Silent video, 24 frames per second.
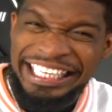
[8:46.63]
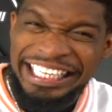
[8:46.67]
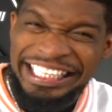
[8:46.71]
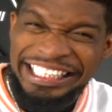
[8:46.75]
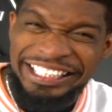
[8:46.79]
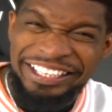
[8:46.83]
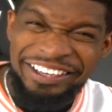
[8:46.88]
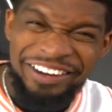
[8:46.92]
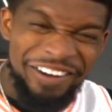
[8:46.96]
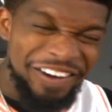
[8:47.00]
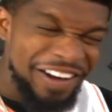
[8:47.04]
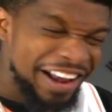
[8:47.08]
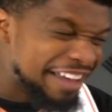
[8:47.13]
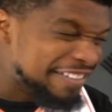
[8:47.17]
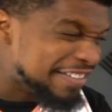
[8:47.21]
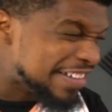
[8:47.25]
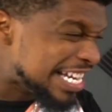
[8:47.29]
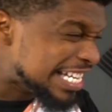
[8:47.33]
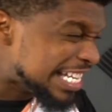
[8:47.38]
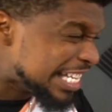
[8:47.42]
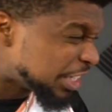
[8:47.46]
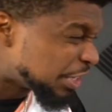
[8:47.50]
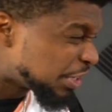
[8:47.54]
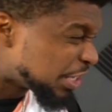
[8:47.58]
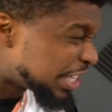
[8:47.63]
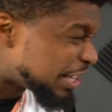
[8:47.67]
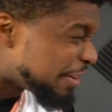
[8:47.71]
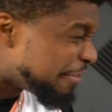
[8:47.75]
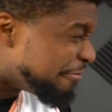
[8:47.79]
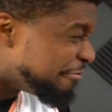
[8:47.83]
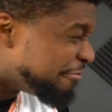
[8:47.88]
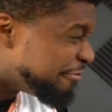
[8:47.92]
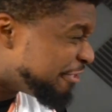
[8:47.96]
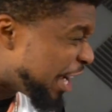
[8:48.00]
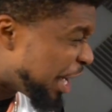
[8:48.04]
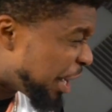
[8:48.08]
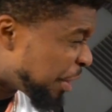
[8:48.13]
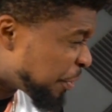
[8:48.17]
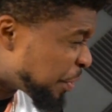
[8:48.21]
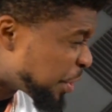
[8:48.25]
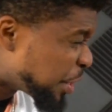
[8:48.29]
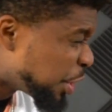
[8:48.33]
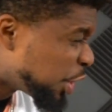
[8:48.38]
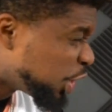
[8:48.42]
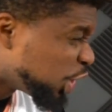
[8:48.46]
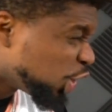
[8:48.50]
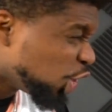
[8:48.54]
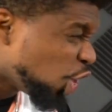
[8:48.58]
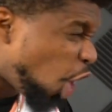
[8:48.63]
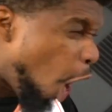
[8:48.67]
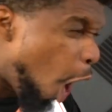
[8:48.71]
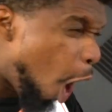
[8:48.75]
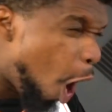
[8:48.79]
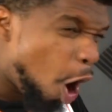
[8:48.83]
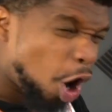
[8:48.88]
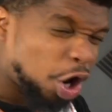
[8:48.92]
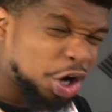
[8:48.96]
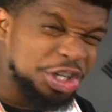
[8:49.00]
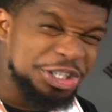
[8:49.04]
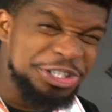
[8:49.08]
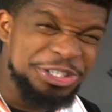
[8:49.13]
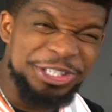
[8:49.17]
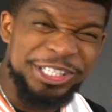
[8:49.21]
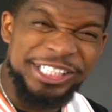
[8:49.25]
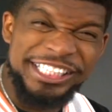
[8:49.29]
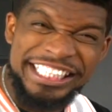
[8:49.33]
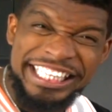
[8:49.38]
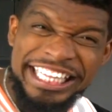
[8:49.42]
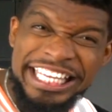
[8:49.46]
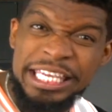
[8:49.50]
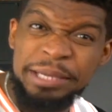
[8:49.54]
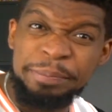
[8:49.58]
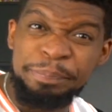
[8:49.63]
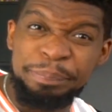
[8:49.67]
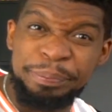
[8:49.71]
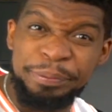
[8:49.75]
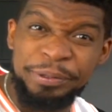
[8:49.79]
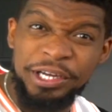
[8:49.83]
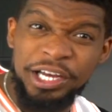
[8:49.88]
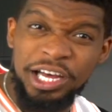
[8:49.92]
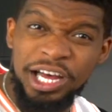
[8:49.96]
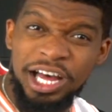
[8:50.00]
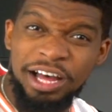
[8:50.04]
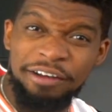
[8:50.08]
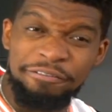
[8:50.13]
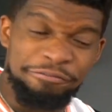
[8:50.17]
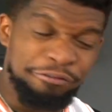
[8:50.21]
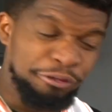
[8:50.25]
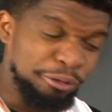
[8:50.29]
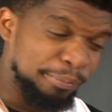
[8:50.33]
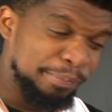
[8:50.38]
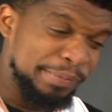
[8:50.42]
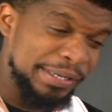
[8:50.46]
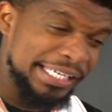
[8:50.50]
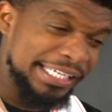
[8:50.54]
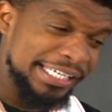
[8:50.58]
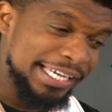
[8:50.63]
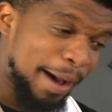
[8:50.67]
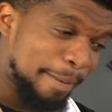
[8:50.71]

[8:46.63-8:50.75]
You know what I mean? This was a very large leap for me.